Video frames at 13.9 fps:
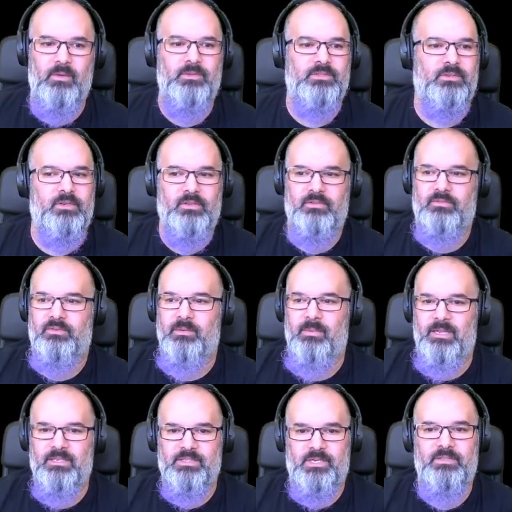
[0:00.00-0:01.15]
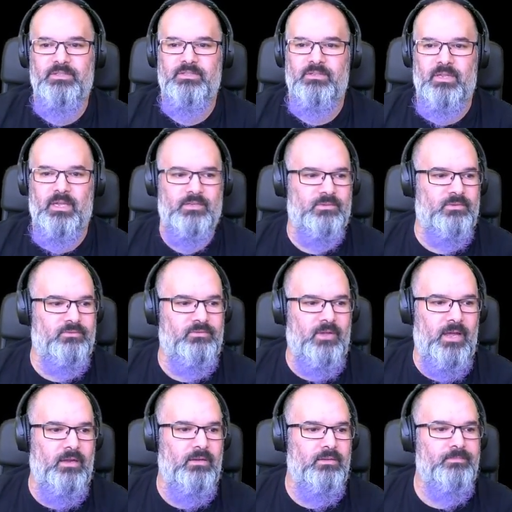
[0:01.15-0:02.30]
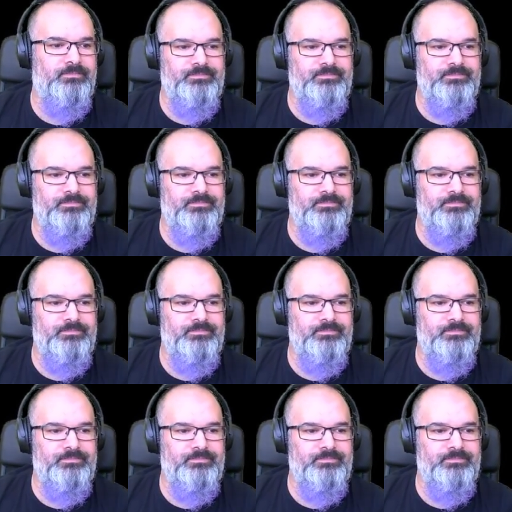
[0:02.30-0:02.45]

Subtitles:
It's only 3 meg change to the actual file.